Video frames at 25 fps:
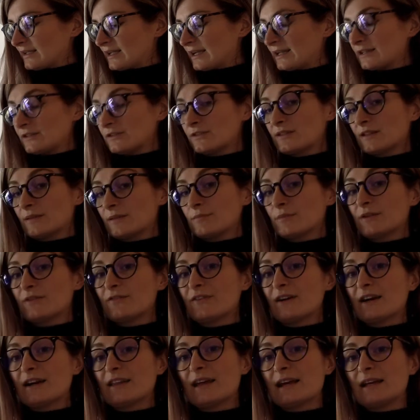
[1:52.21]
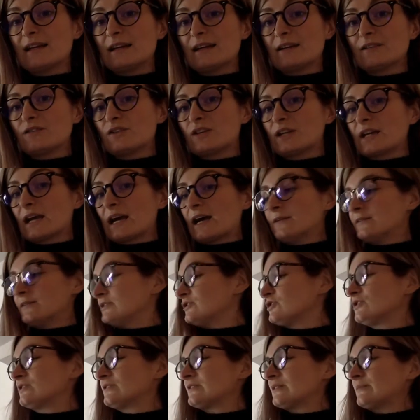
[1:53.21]
Can you simplify that? Yes, you can.
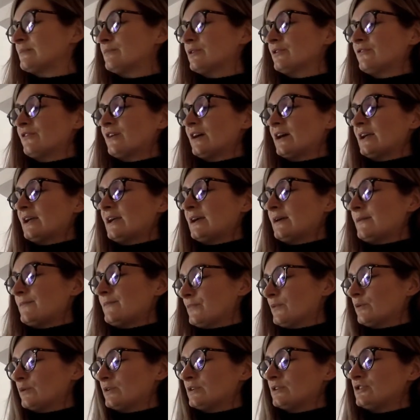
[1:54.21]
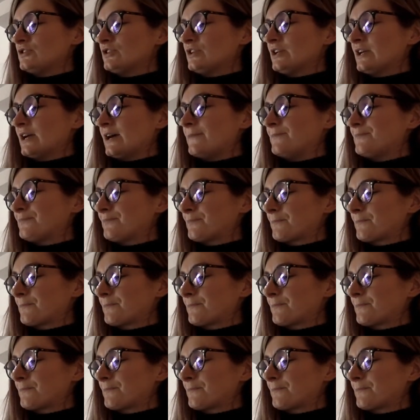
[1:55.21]
Did you simplify it? What did you get?